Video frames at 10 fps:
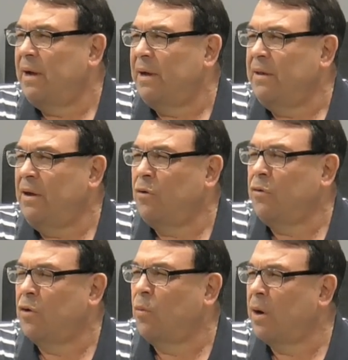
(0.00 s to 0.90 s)
you know,
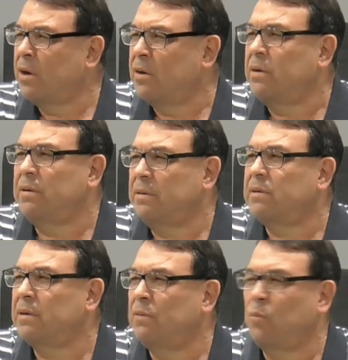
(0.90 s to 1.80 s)
your word
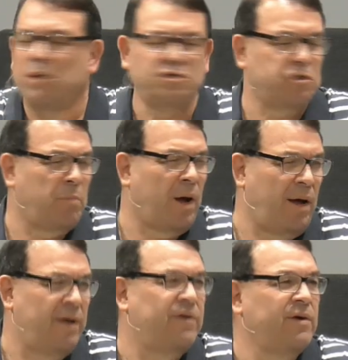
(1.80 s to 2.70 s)
was your bond.